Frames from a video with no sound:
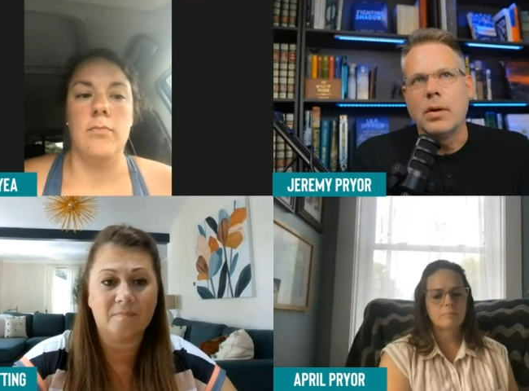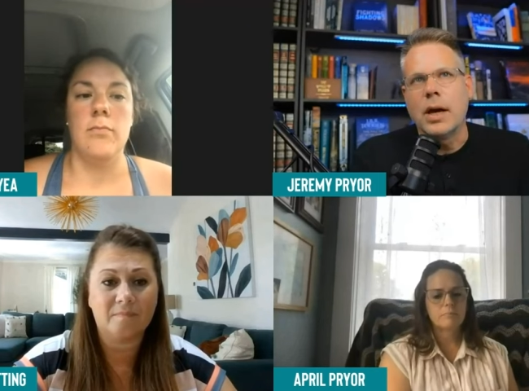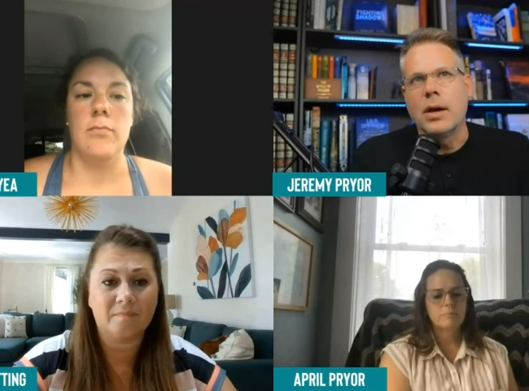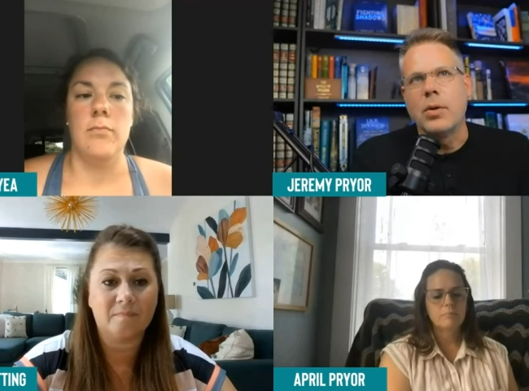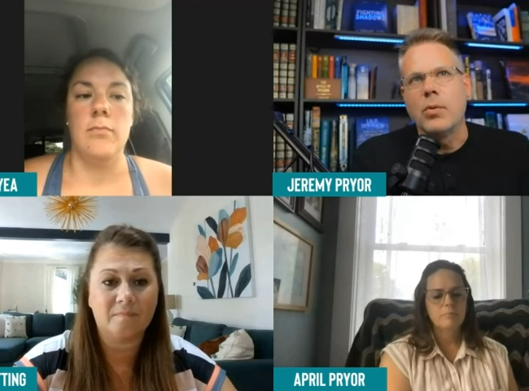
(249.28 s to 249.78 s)

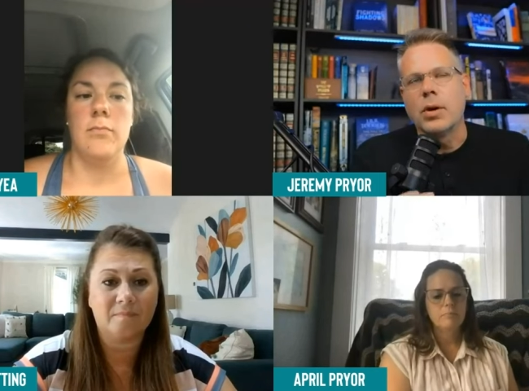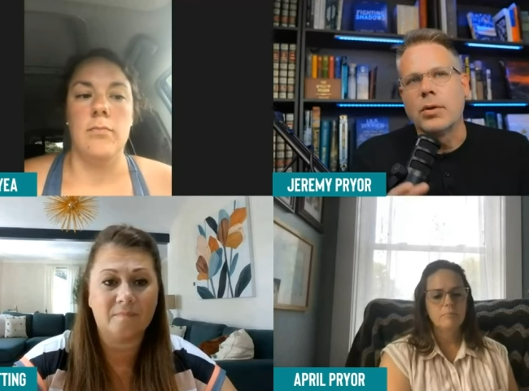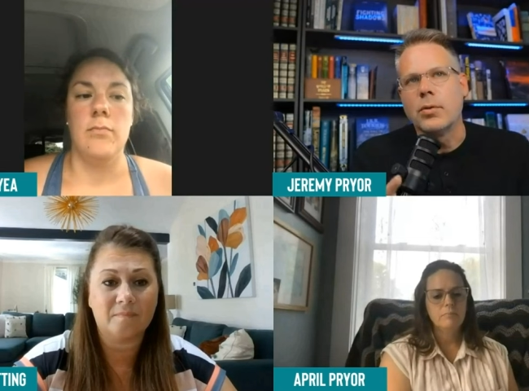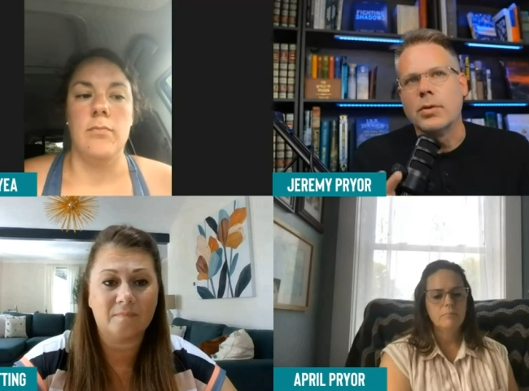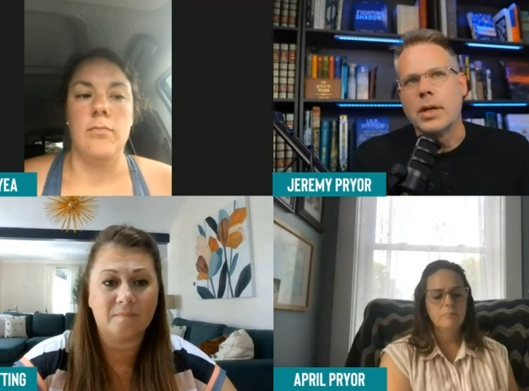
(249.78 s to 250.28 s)
Speaker 1: how do we work
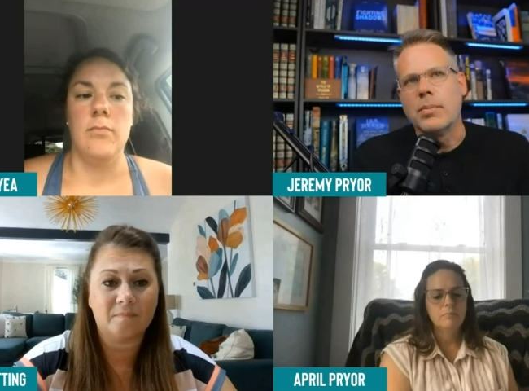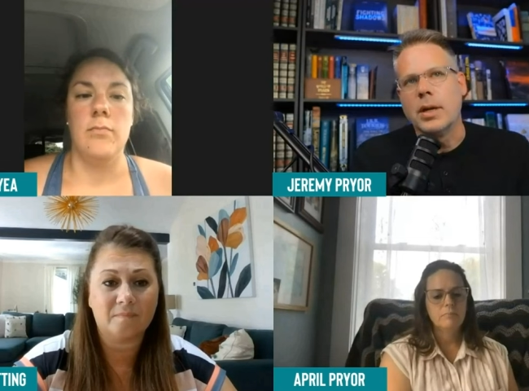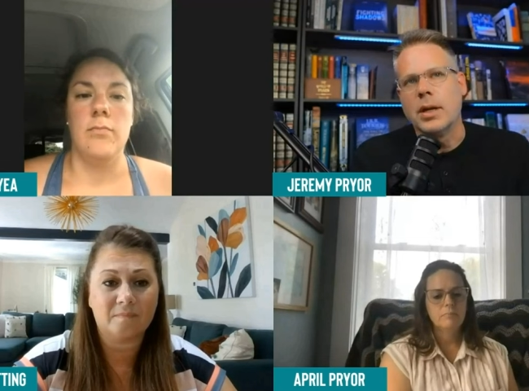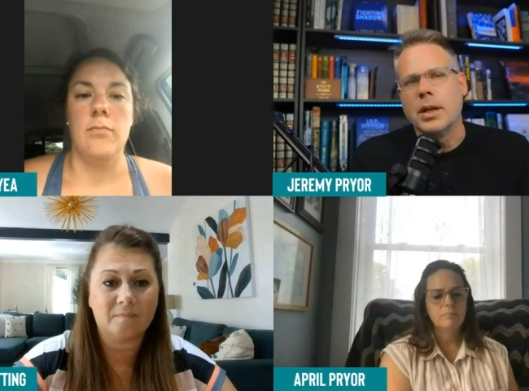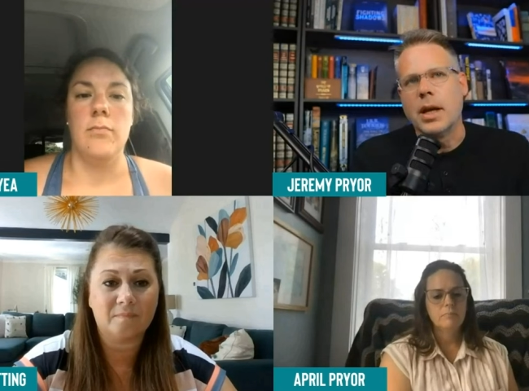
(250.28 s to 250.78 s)
through
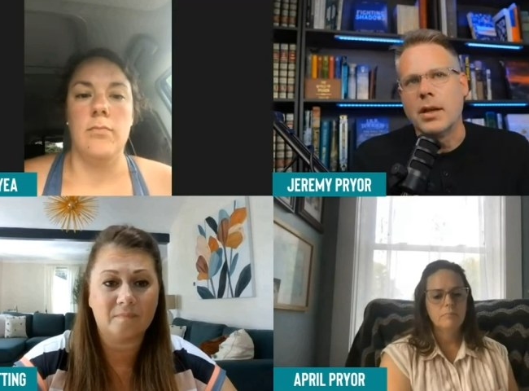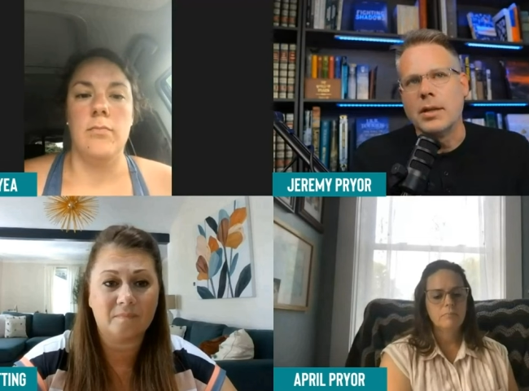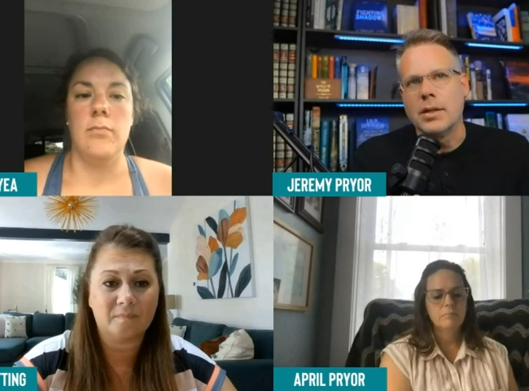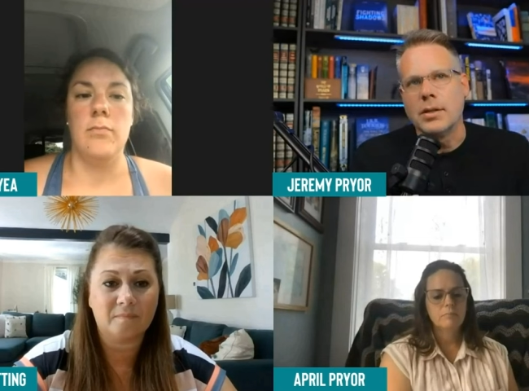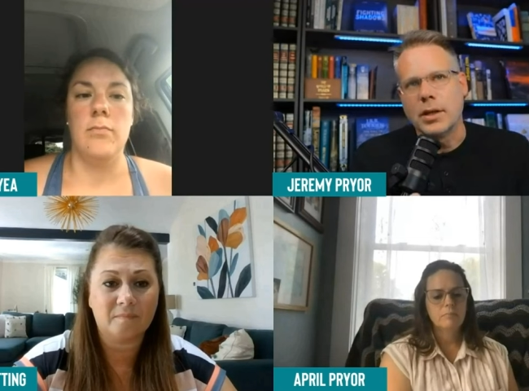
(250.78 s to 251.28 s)
resentment and a lot of
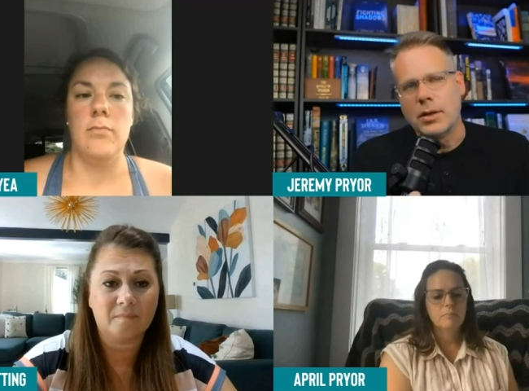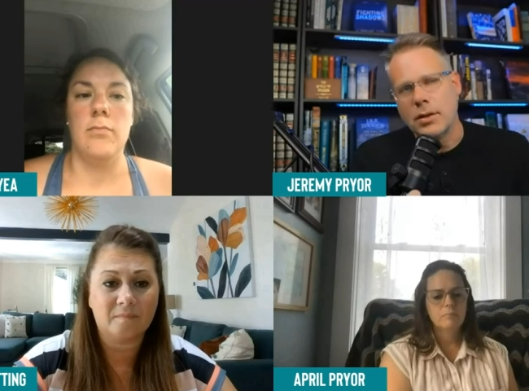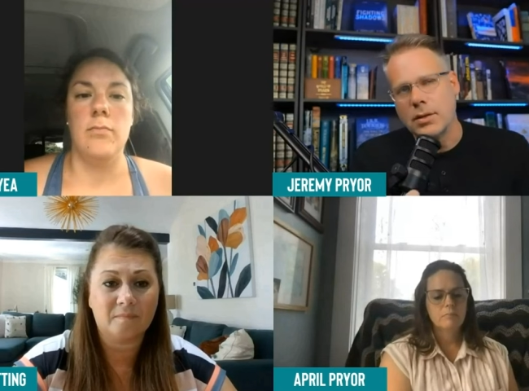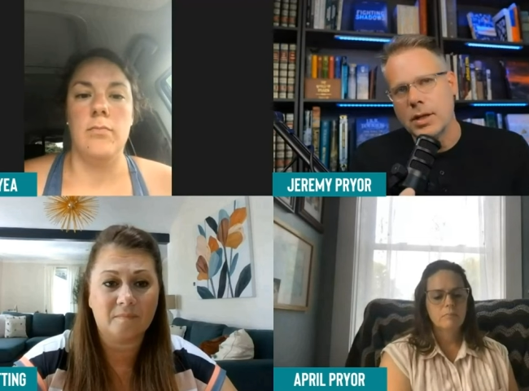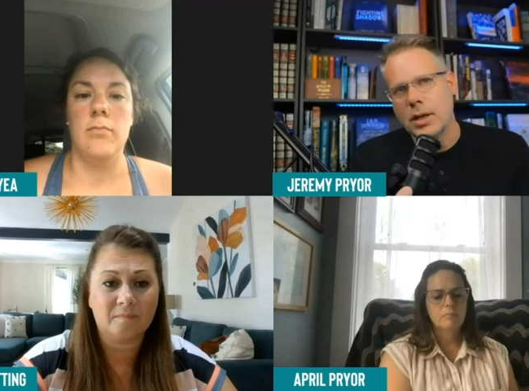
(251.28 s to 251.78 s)
this is like you
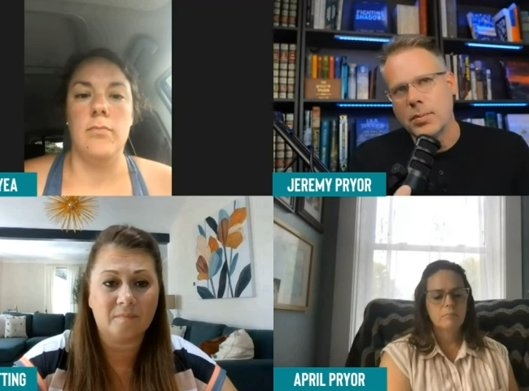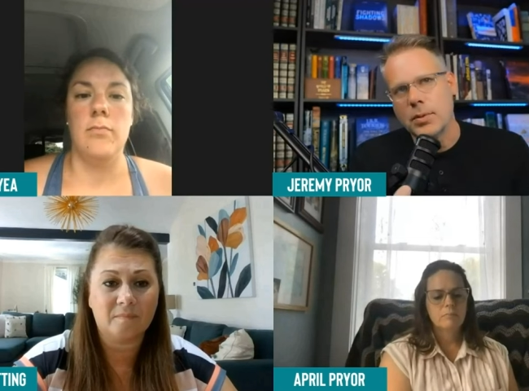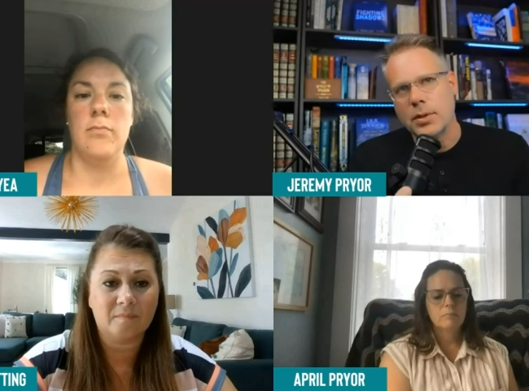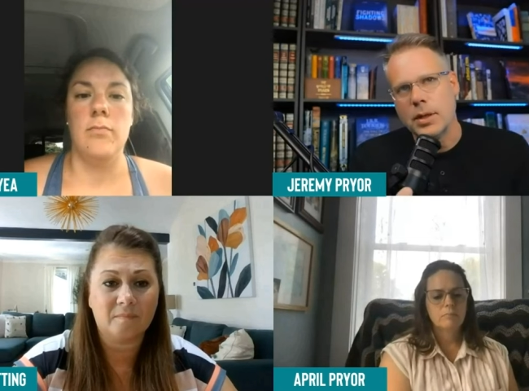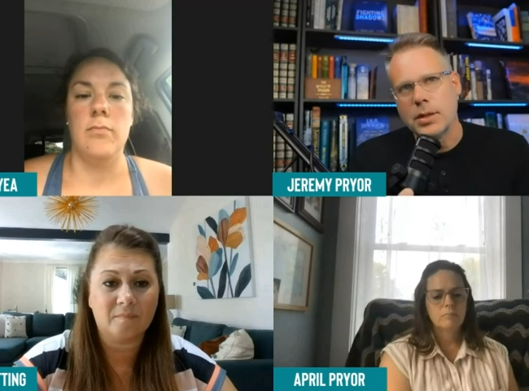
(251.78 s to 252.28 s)
said
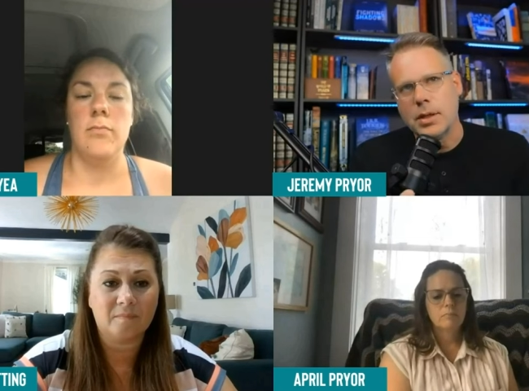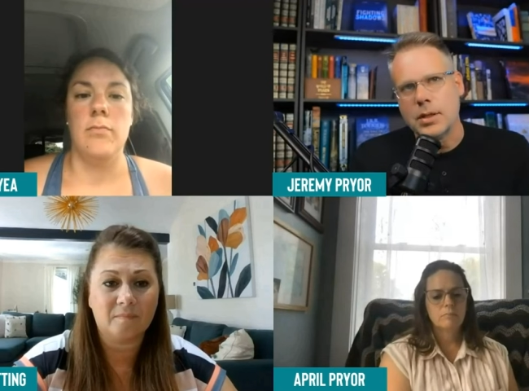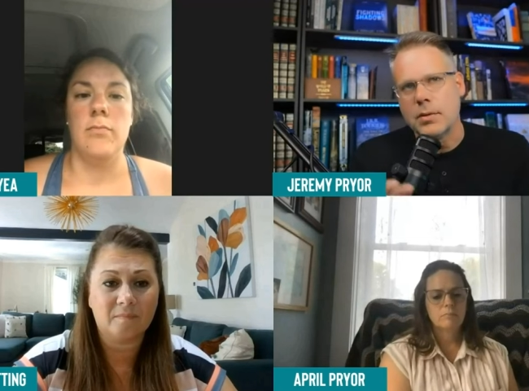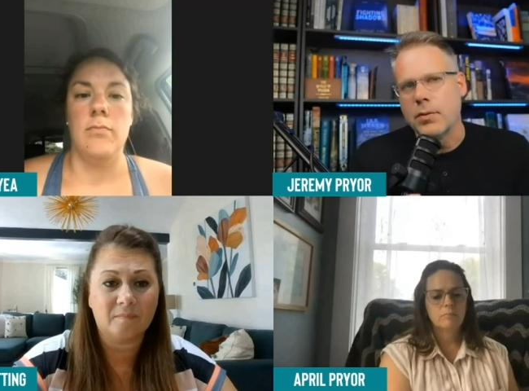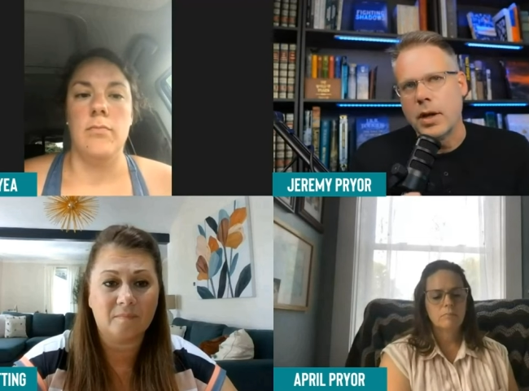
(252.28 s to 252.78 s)
april it's it's
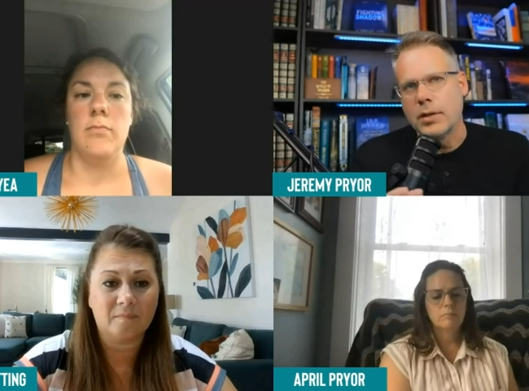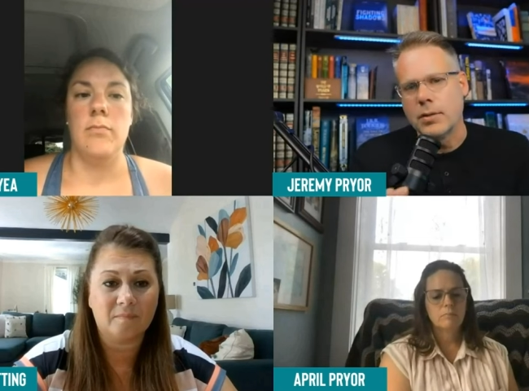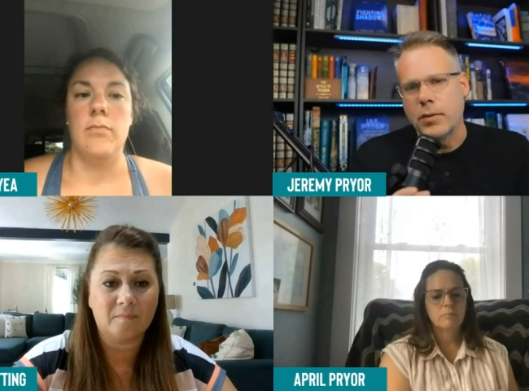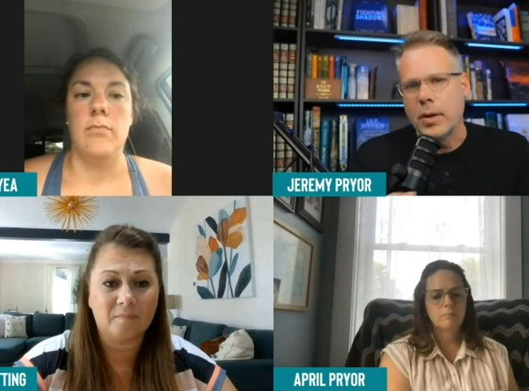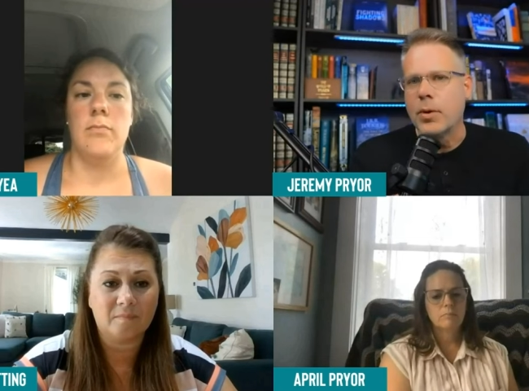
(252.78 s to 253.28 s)
the it's a
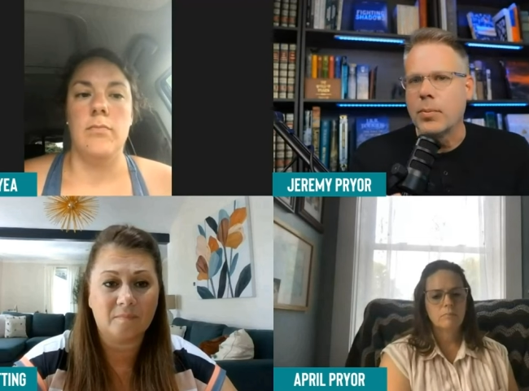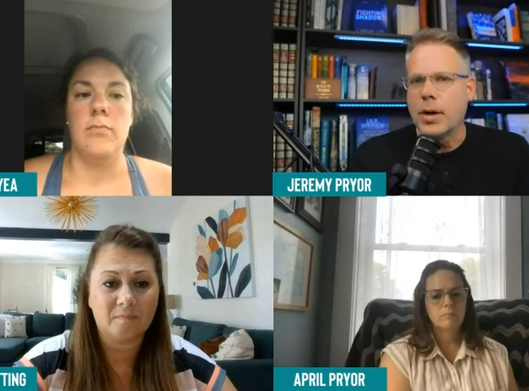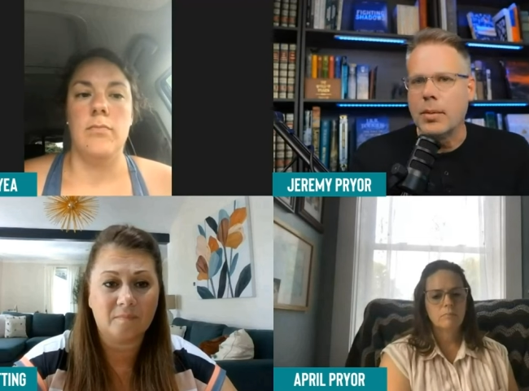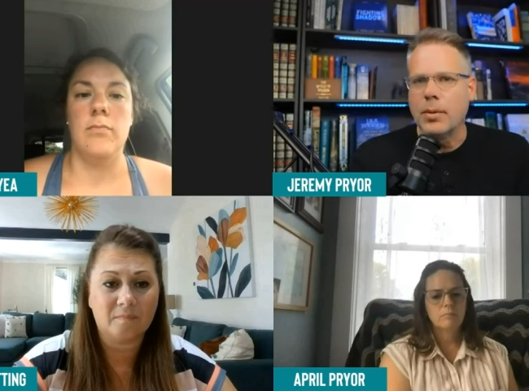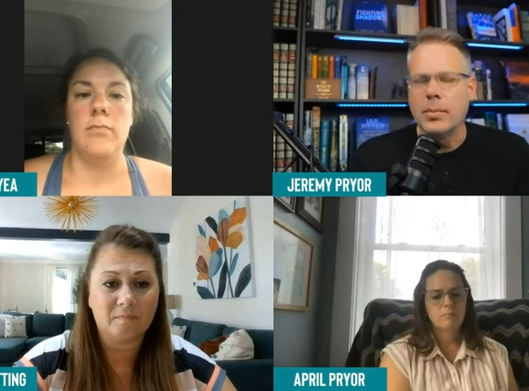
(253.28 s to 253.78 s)
framework
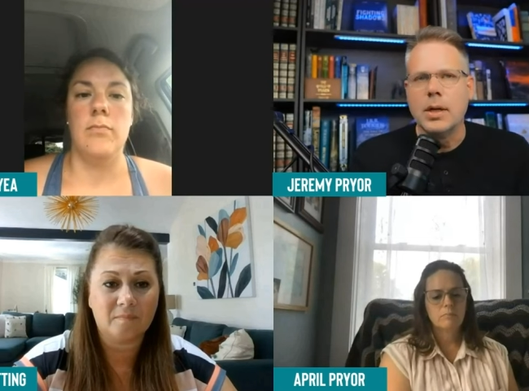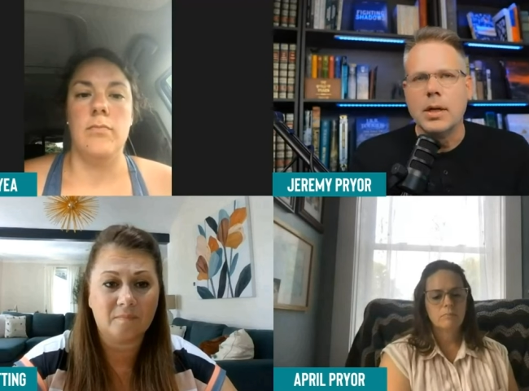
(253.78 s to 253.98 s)
problem